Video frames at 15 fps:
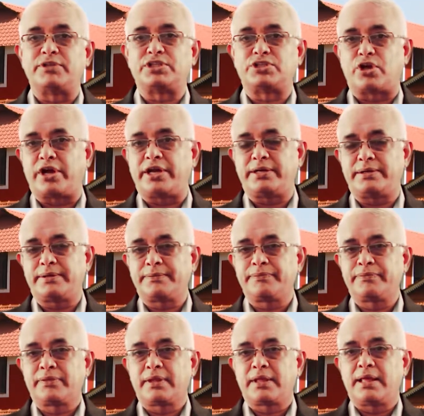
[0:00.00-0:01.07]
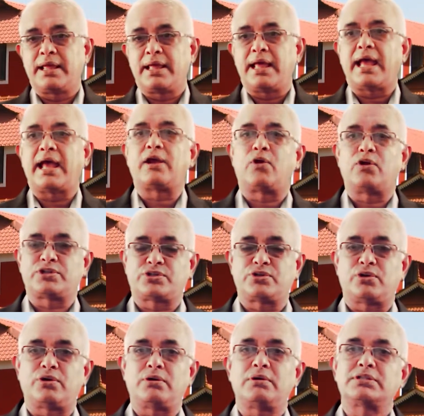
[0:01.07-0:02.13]
the joint, and
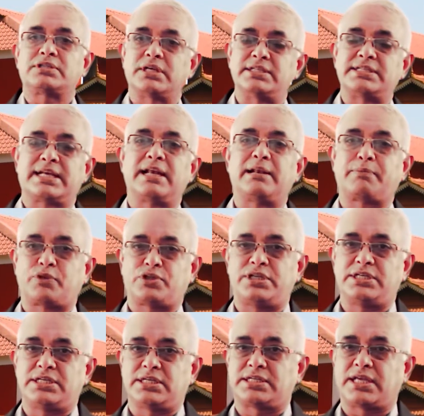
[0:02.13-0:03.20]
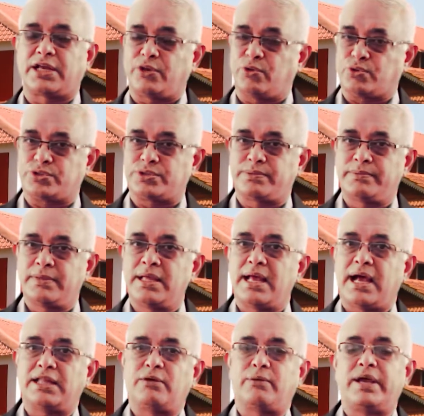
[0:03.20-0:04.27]
also surgical procedures are used.
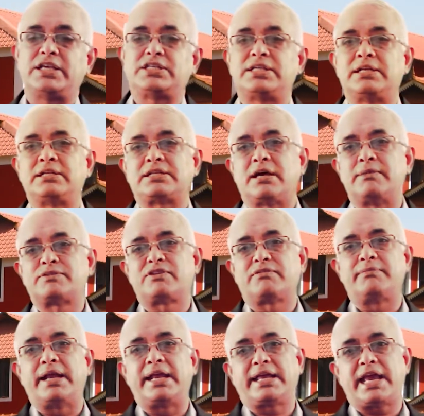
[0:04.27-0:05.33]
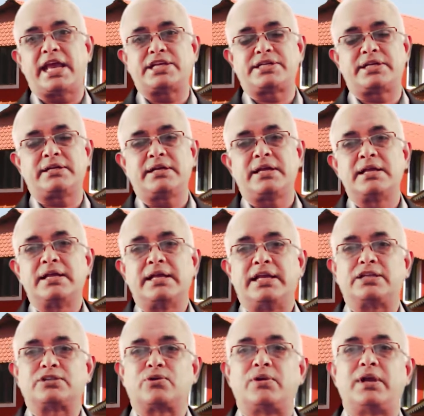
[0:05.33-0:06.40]
Otherwise, in terms of medication,
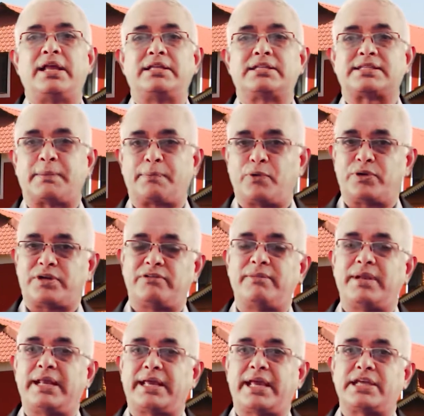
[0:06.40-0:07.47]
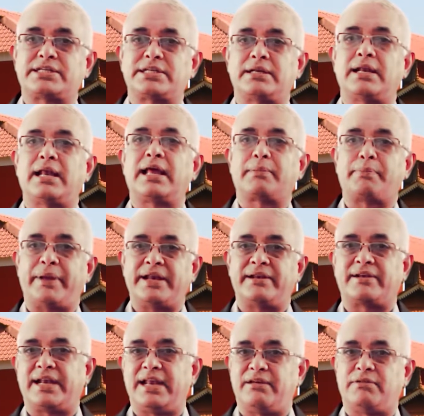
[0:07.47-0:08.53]
it is only in supportive medication like pain
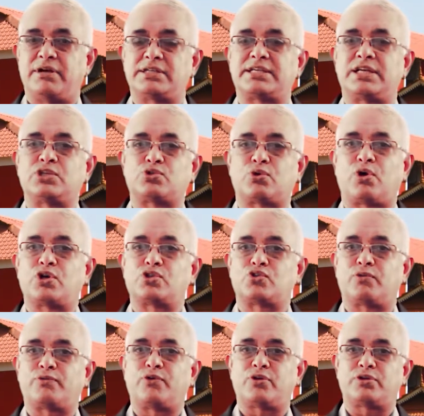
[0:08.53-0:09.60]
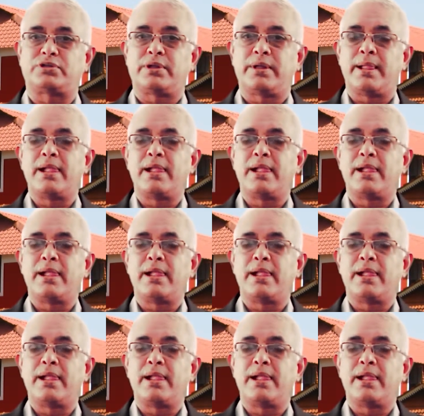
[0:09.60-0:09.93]
relievers and so on and so forth,